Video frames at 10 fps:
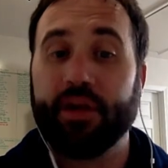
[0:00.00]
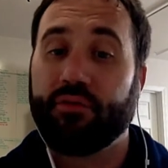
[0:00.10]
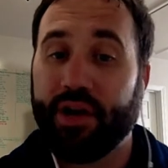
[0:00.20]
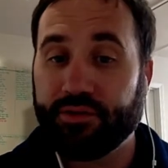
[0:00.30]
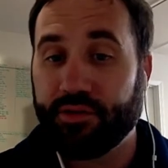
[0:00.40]

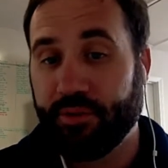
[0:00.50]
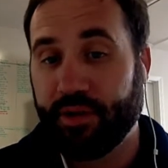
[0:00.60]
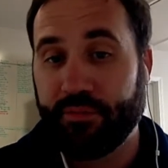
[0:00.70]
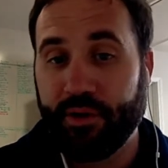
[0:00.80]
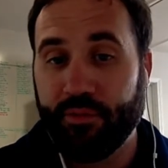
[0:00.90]
around so
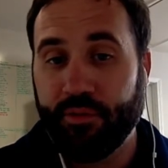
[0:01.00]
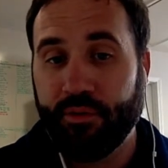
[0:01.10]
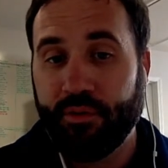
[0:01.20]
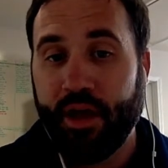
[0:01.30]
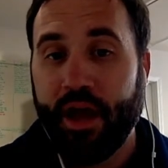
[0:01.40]
many people.
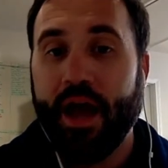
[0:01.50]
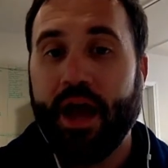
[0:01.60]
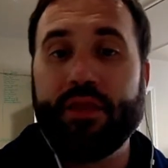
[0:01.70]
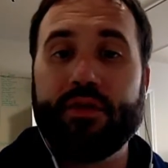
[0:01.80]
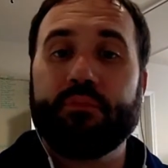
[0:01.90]

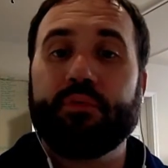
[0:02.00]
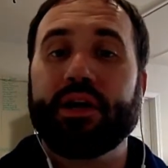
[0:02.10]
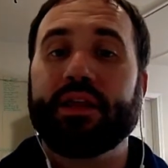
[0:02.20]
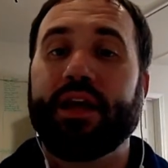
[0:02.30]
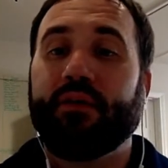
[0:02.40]
And they're
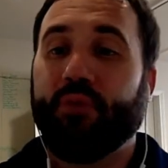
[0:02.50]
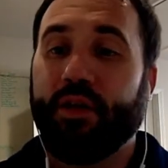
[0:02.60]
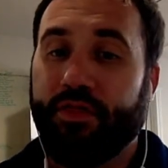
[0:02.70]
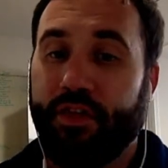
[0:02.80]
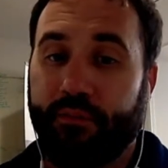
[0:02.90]
bringing that
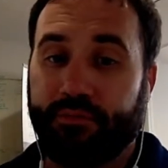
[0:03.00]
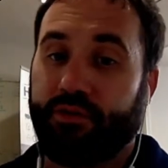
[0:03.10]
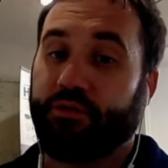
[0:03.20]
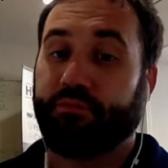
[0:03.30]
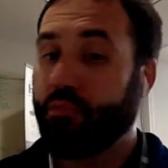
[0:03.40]
with them
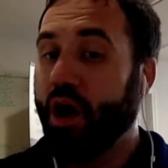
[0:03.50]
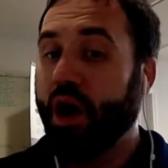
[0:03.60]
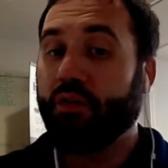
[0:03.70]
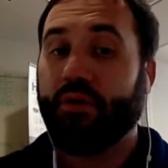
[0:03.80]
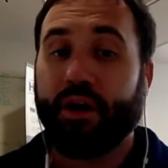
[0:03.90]
to
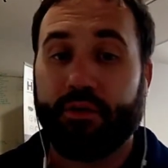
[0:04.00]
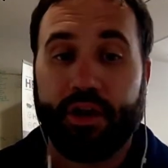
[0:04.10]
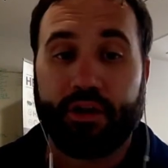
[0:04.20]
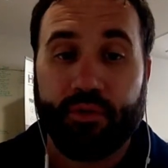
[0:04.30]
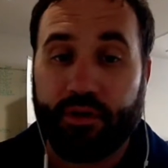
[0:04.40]
Colorado,
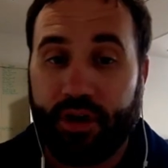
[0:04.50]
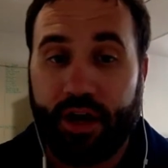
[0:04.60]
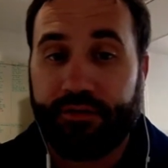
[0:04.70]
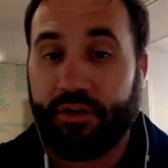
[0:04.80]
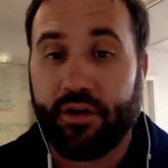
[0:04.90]
like where you
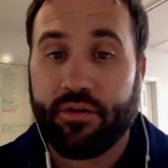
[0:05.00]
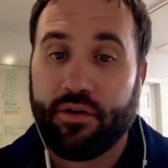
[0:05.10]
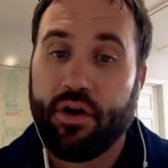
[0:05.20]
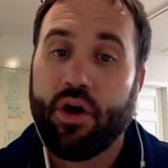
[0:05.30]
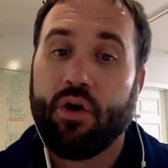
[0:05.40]
guys are,
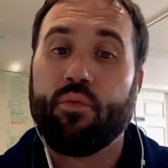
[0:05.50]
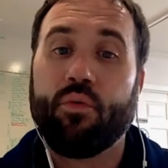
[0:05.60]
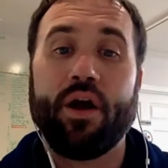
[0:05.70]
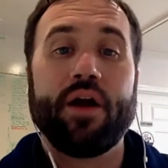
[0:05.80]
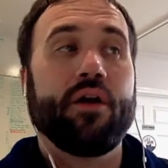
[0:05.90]

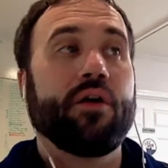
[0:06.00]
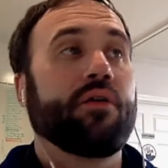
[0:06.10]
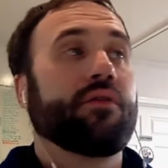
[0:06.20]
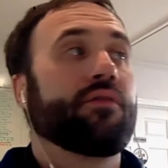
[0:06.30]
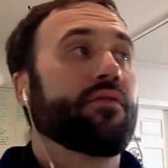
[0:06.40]

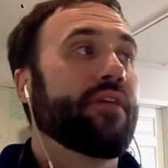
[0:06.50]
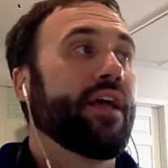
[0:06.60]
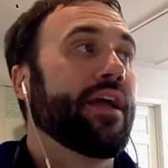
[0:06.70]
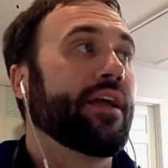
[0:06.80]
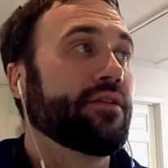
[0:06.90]
where
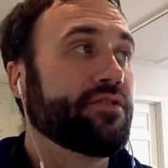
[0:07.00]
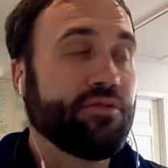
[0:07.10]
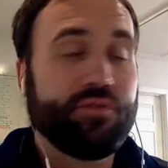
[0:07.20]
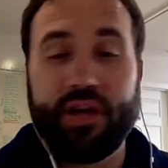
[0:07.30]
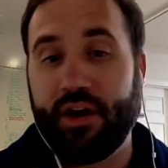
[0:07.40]
they
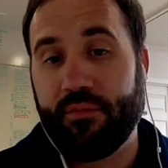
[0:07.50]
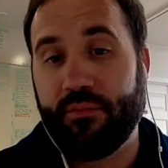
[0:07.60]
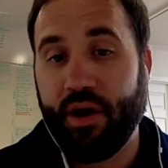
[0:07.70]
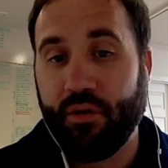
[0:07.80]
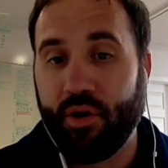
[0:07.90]
do care
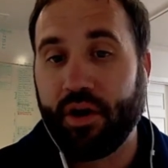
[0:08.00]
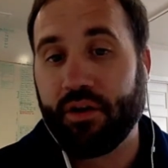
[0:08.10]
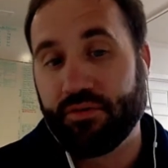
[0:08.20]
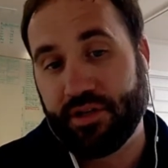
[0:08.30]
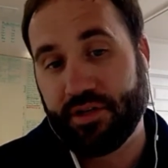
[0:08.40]
about what
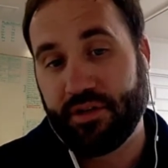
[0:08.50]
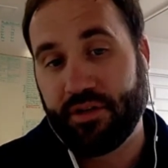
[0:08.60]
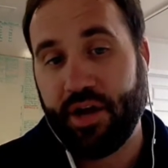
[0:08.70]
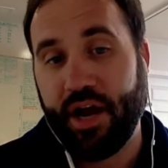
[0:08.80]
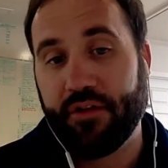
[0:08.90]
goes into
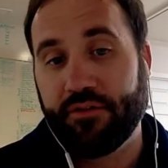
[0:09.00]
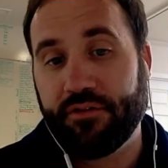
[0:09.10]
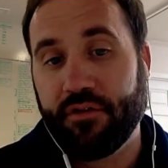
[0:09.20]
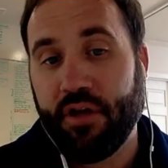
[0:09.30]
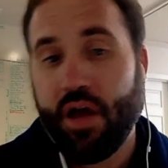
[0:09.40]
their
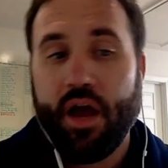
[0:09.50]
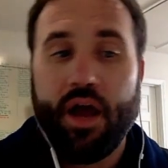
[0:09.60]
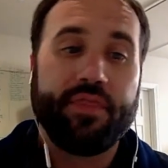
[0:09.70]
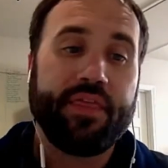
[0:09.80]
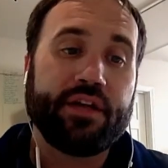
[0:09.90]
house.
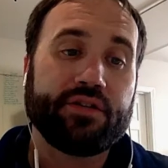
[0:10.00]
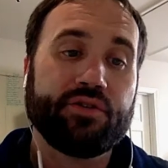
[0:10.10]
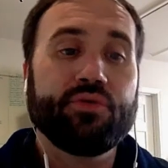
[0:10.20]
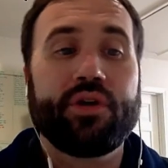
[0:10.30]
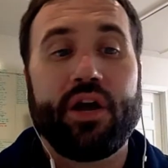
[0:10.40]
And they
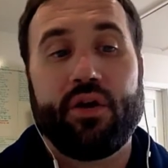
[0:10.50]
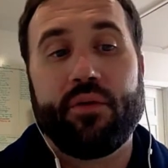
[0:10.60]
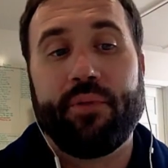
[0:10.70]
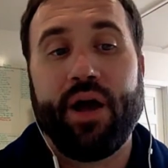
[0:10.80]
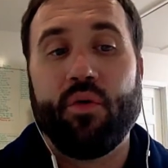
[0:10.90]
do care
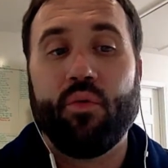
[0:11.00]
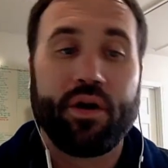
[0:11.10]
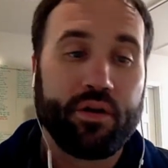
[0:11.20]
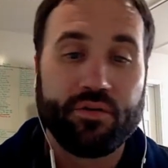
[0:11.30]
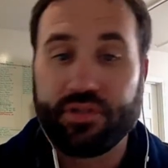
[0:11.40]
about
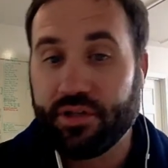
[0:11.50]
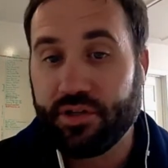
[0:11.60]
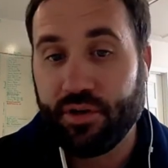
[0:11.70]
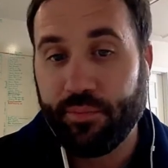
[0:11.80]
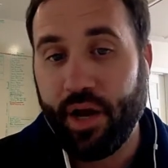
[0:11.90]
what goes
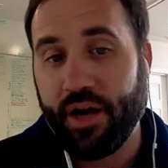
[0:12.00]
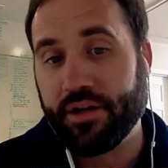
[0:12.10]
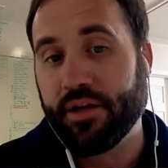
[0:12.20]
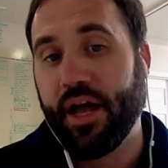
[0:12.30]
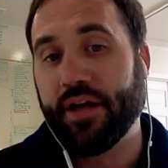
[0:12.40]
into your
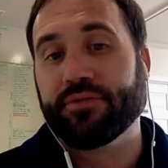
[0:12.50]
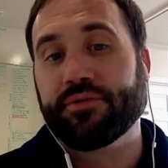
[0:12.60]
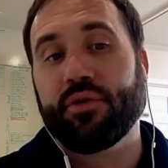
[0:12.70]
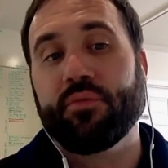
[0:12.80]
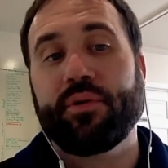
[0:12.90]
body. And
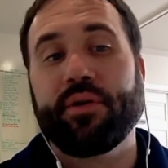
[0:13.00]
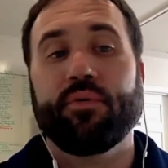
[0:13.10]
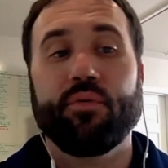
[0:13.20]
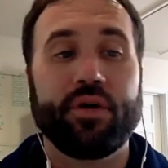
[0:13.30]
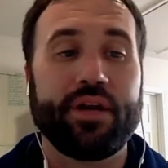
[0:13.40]
so
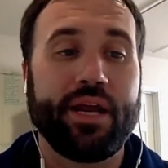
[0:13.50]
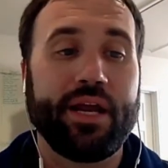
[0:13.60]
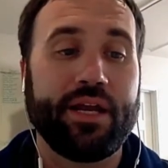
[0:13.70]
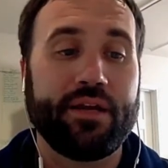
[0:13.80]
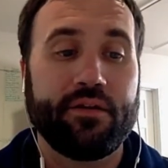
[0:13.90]
people would
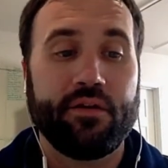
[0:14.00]
eat